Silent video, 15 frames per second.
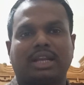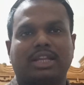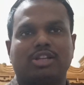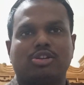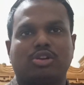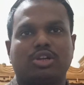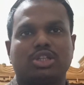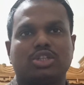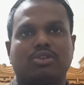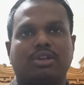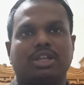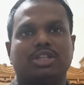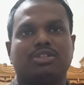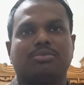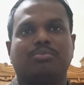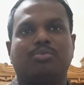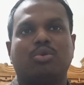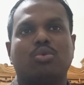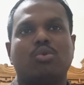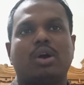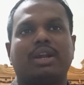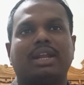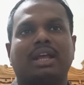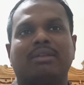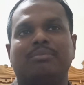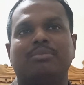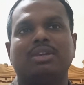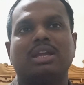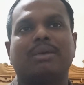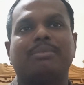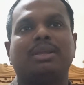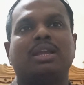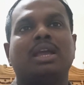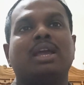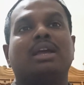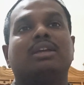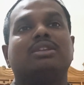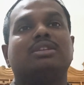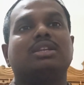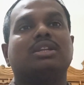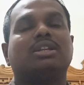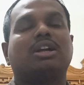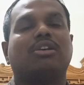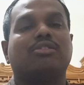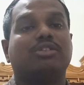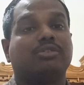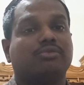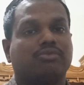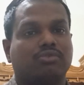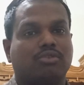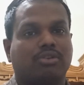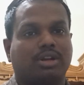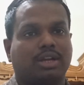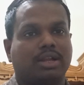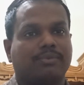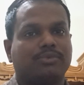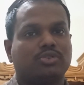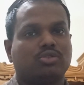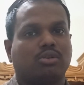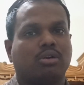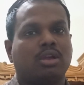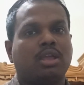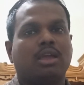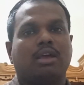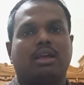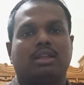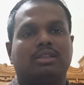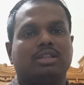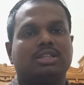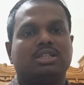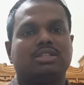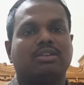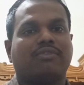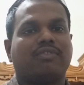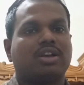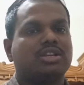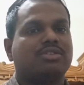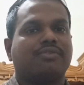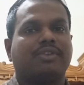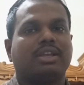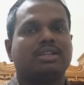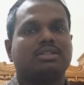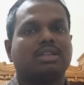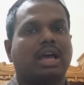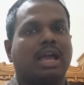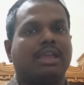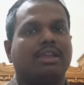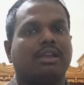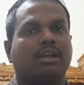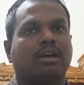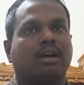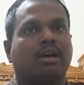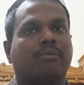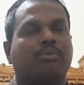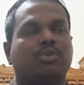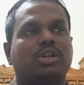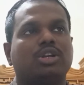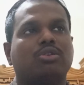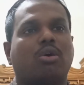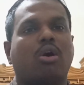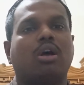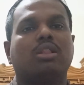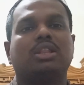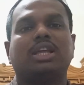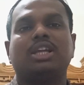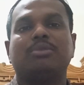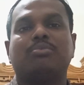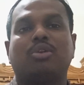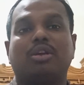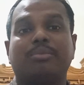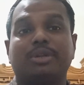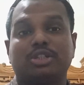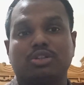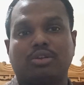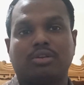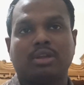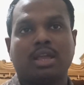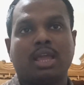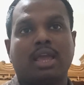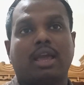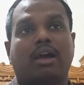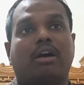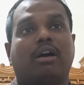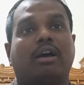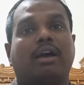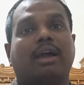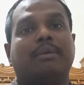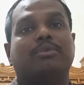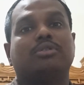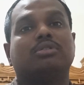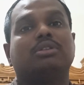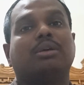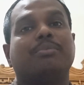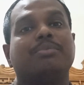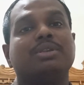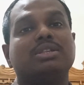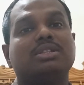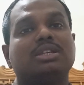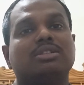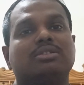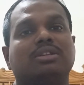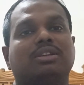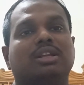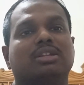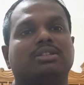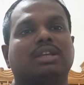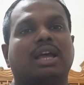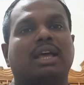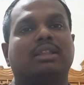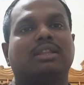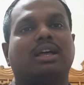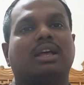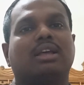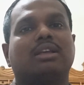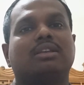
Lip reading: target location is Broward and Miami-Dade County, Florida. So this is the first phase. I put it all the information about the business details, and